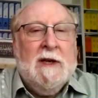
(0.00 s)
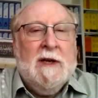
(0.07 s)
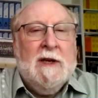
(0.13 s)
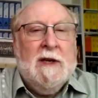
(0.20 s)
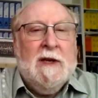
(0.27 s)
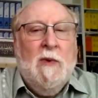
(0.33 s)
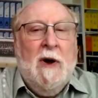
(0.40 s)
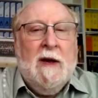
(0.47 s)

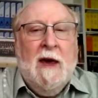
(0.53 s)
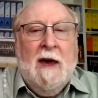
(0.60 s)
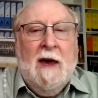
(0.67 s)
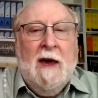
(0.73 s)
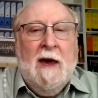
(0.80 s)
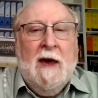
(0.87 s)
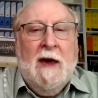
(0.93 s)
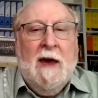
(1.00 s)
is
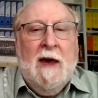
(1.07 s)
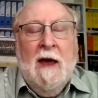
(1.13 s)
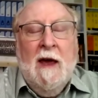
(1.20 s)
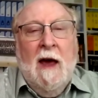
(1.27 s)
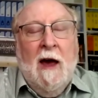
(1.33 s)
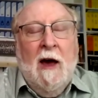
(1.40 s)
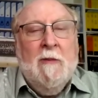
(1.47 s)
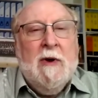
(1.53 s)
working
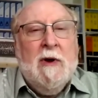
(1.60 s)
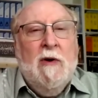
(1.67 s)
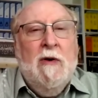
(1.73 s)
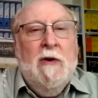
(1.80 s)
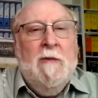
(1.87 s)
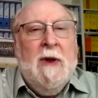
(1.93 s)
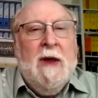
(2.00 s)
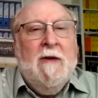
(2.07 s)
could
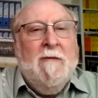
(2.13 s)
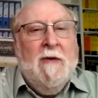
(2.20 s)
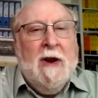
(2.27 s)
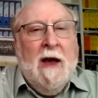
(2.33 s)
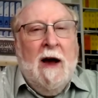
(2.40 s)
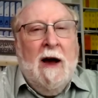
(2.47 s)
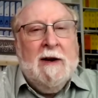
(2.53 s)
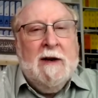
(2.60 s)
be
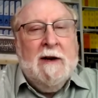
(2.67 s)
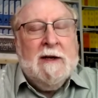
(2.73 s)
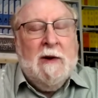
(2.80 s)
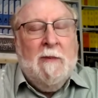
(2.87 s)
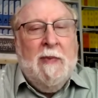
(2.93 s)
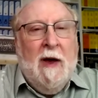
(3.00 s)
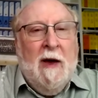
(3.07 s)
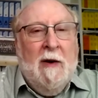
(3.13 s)
regarded as a
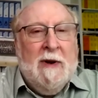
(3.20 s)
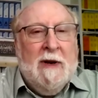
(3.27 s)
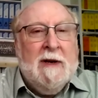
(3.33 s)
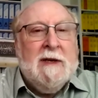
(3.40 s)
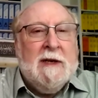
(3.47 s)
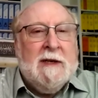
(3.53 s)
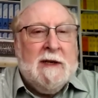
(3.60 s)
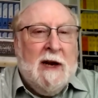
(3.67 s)
permanent
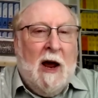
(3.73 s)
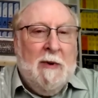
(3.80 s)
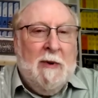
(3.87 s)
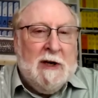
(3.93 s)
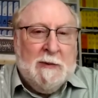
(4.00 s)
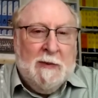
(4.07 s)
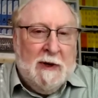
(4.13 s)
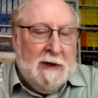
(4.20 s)

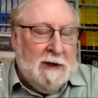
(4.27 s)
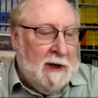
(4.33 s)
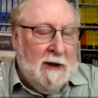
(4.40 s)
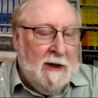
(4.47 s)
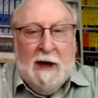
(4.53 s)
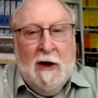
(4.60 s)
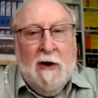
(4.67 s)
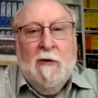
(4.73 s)
establishment? And
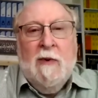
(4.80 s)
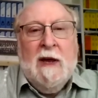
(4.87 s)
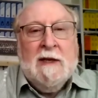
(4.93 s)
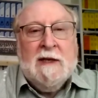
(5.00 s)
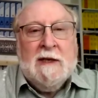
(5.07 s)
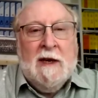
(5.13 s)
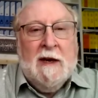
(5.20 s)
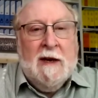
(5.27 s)
the
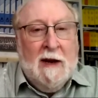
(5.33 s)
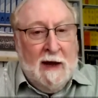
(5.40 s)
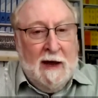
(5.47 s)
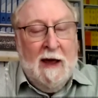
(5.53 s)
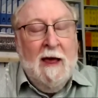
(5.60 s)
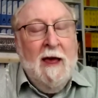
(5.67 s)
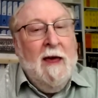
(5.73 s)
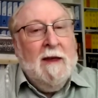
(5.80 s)
OECD
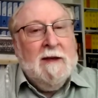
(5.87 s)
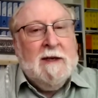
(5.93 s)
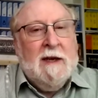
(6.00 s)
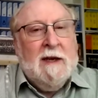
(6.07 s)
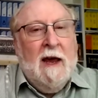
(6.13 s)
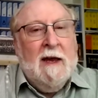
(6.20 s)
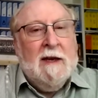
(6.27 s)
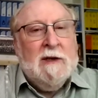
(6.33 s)

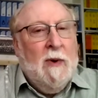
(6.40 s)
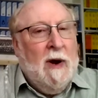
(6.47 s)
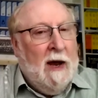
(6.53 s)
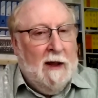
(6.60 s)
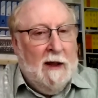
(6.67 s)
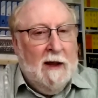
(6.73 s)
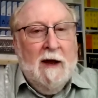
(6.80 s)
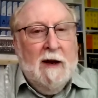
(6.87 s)
says,
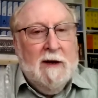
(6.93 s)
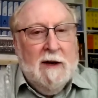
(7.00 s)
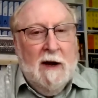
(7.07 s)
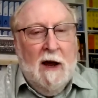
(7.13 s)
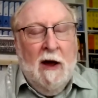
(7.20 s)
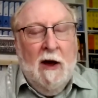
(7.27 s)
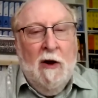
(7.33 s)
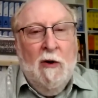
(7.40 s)
well,
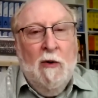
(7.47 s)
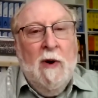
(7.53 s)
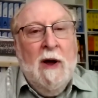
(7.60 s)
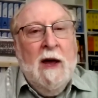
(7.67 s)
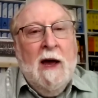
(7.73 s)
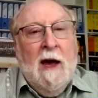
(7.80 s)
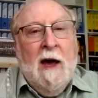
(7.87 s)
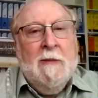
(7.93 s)
no,
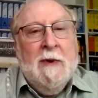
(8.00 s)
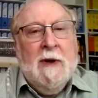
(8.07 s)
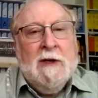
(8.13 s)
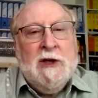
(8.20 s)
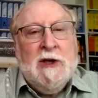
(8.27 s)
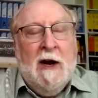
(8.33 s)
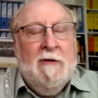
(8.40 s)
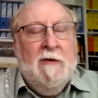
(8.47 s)

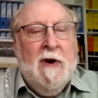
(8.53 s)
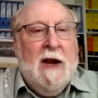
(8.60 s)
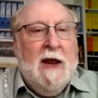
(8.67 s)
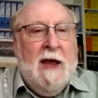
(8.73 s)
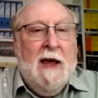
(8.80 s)
generally